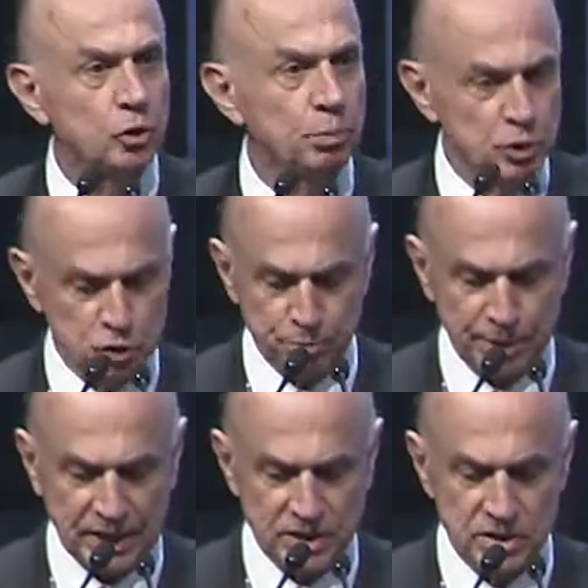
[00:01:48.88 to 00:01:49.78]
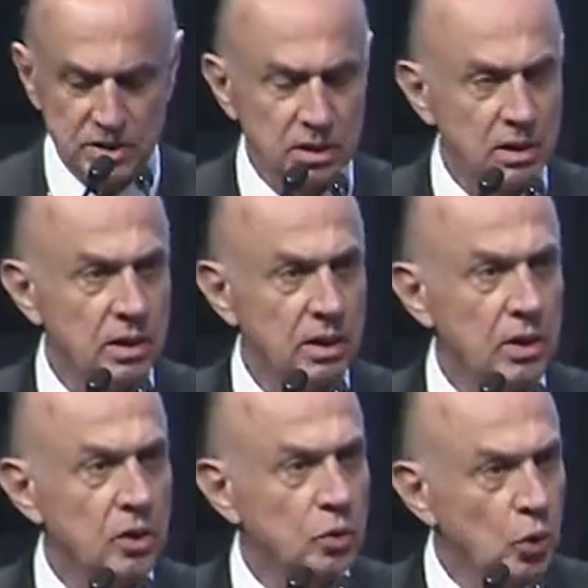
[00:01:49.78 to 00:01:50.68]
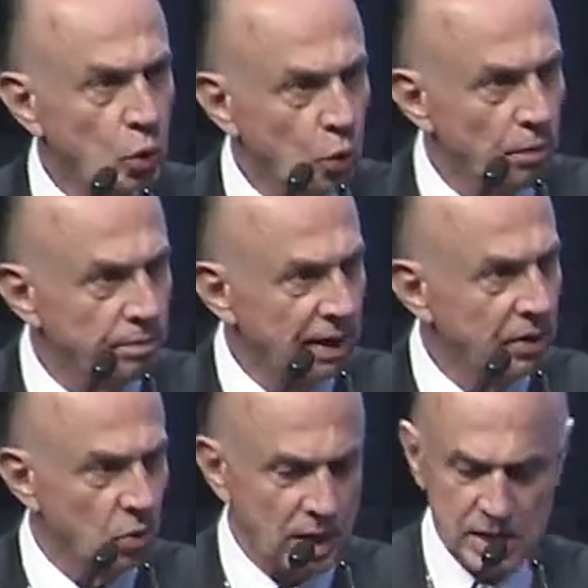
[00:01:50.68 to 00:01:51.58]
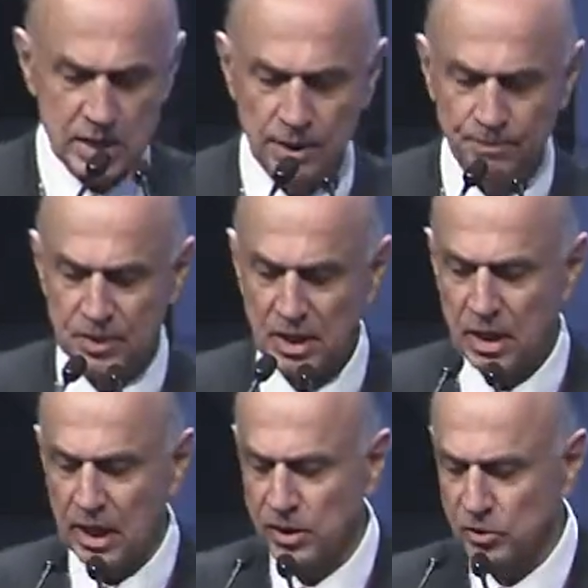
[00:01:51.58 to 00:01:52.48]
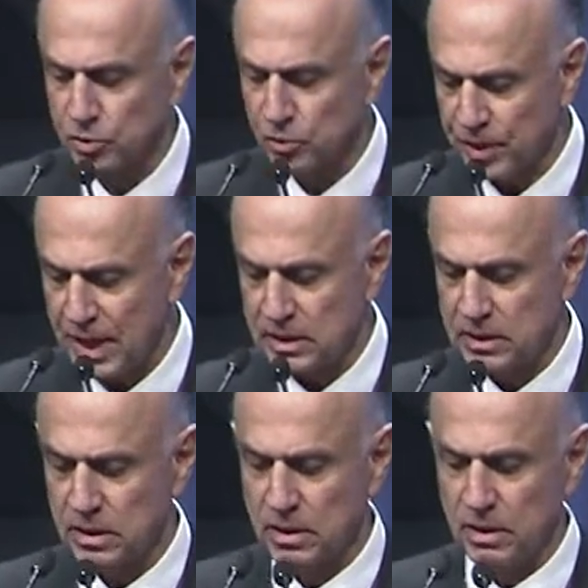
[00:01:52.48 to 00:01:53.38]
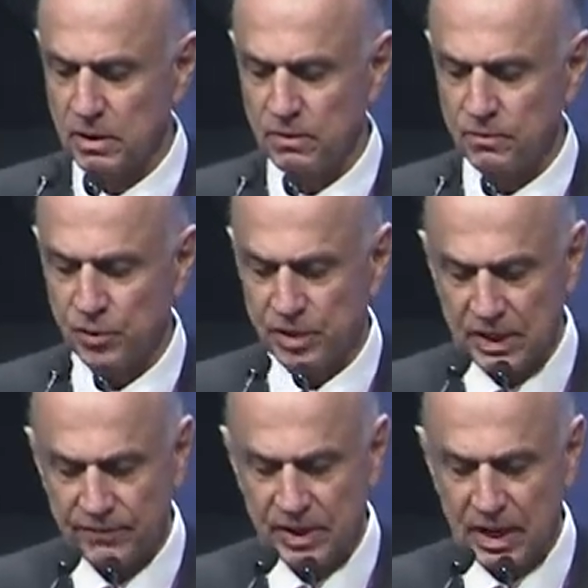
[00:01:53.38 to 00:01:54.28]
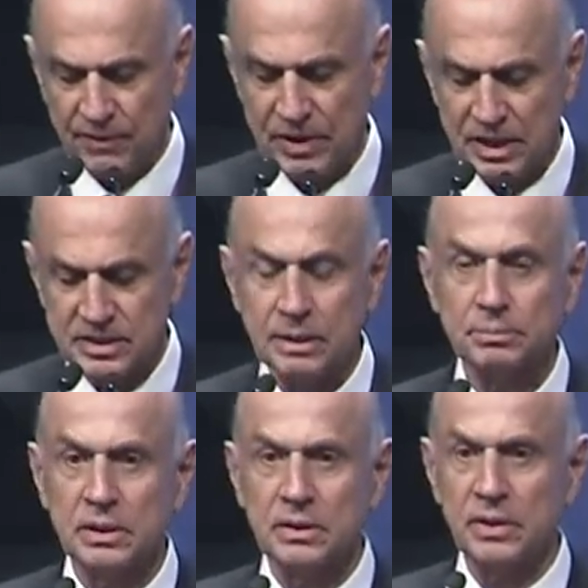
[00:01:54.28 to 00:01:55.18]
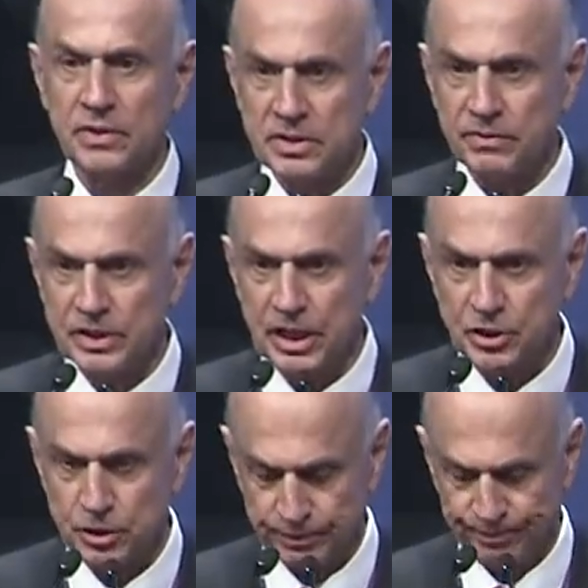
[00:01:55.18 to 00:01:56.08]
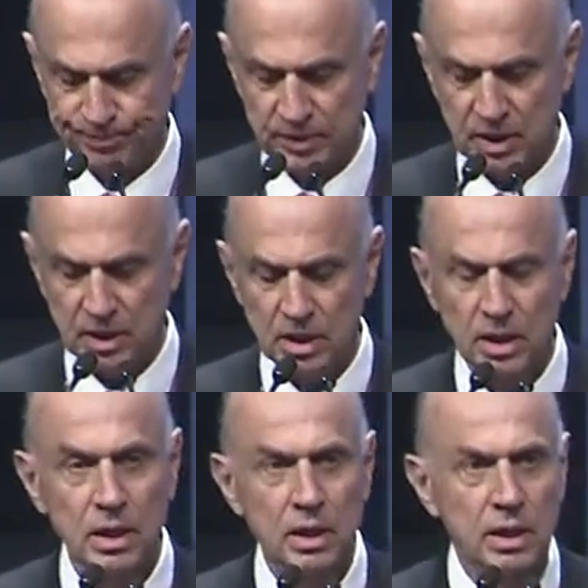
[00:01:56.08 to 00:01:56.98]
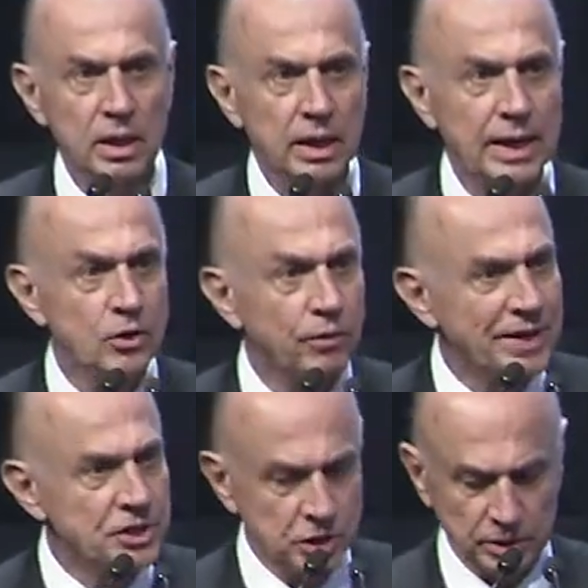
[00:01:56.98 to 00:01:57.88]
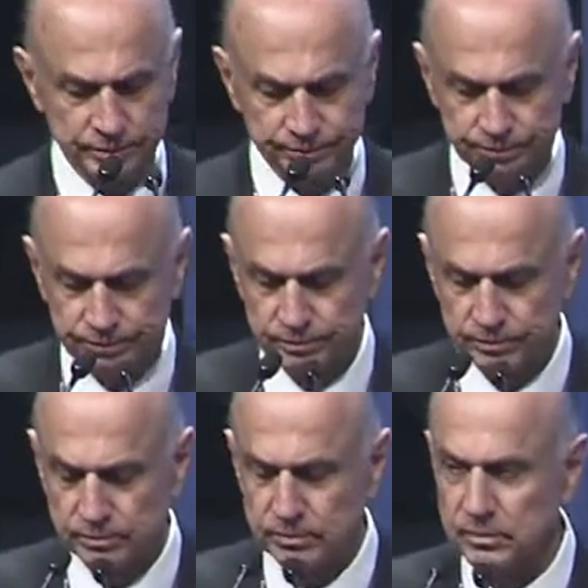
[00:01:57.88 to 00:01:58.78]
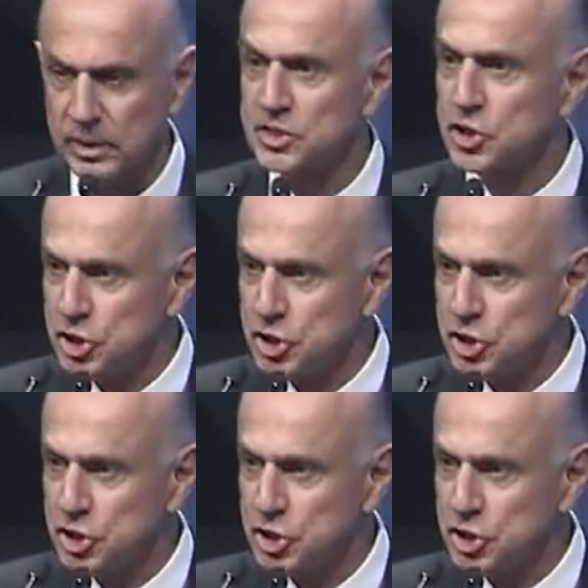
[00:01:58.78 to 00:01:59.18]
to participate, to whom, by the way, I also thank for having accepted this invitation. Innovation is a